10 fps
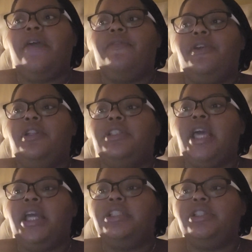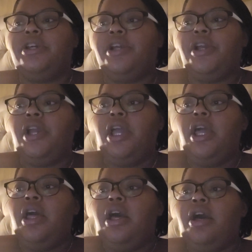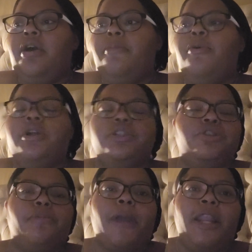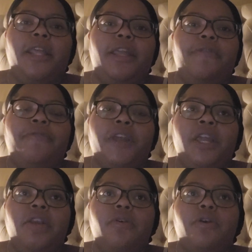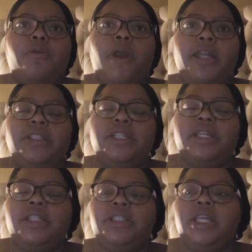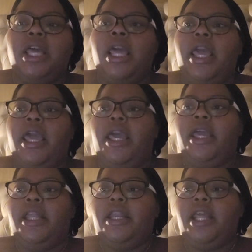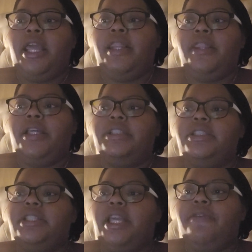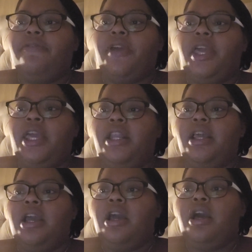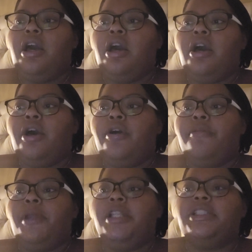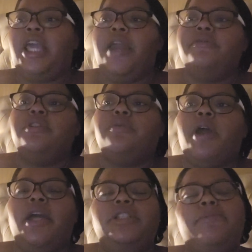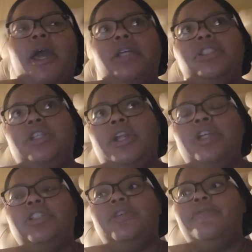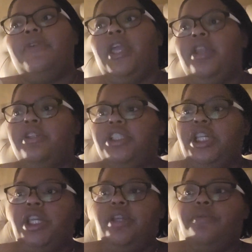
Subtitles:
after a disaster, or a traumatic event or crisis. And in this event, it is characterized by a surge of energy,